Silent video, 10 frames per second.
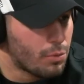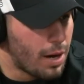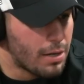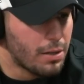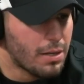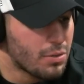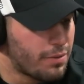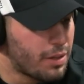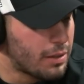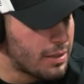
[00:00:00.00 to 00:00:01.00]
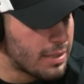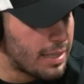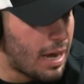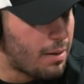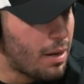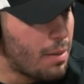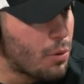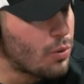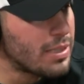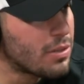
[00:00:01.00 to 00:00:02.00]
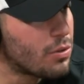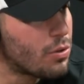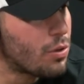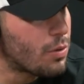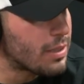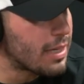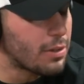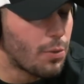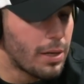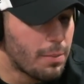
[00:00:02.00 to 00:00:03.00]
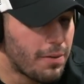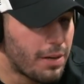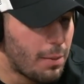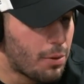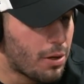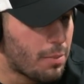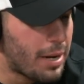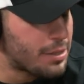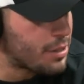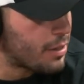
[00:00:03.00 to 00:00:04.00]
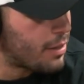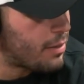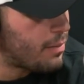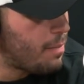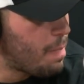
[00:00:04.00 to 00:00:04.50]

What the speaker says: on ride-alongs. We've done this and that. But we still don't know what it's like to wake up every day, put on a badge and a gun.